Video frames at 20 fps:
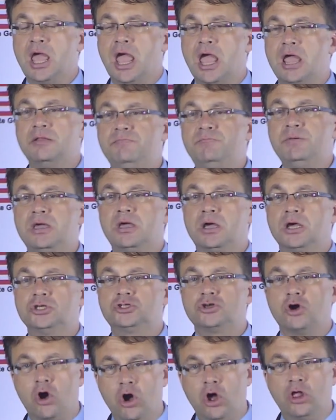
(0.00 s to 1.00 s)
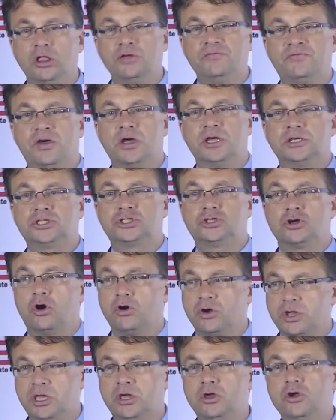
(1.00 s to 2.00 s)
and because all of us are